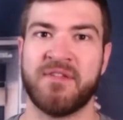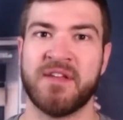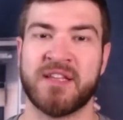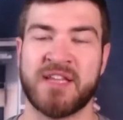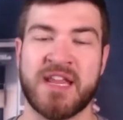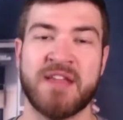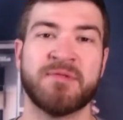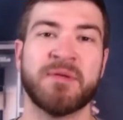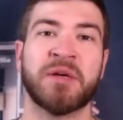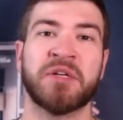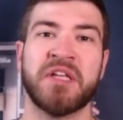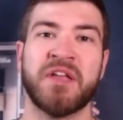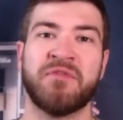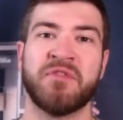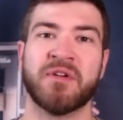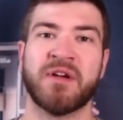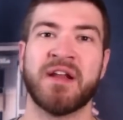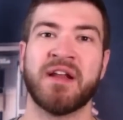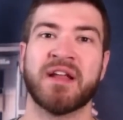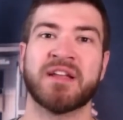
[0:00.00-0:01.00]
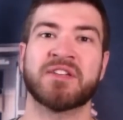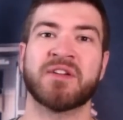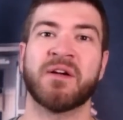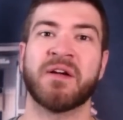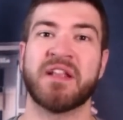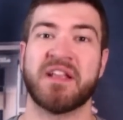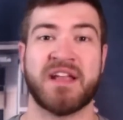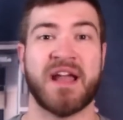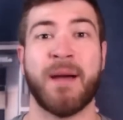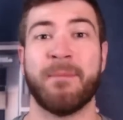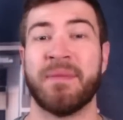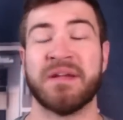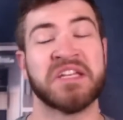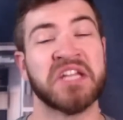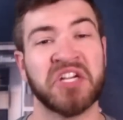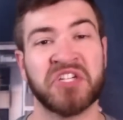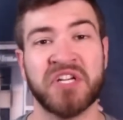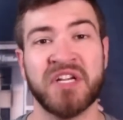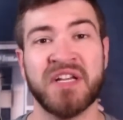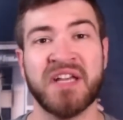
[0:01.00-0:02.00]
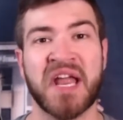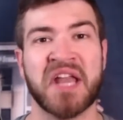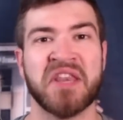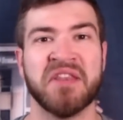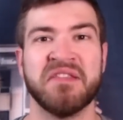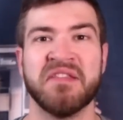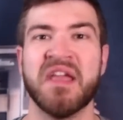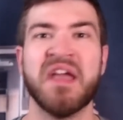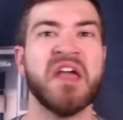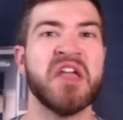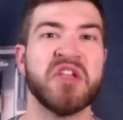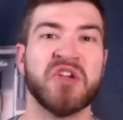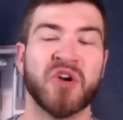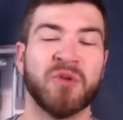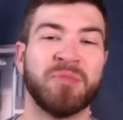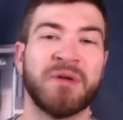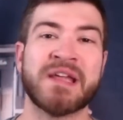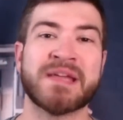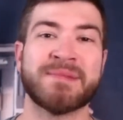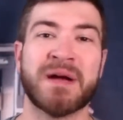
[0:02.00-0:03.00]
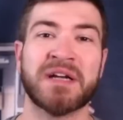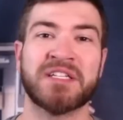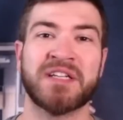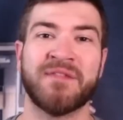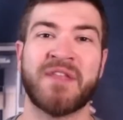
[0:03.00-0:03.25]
especially if you're in a starting competition and you don't play that much.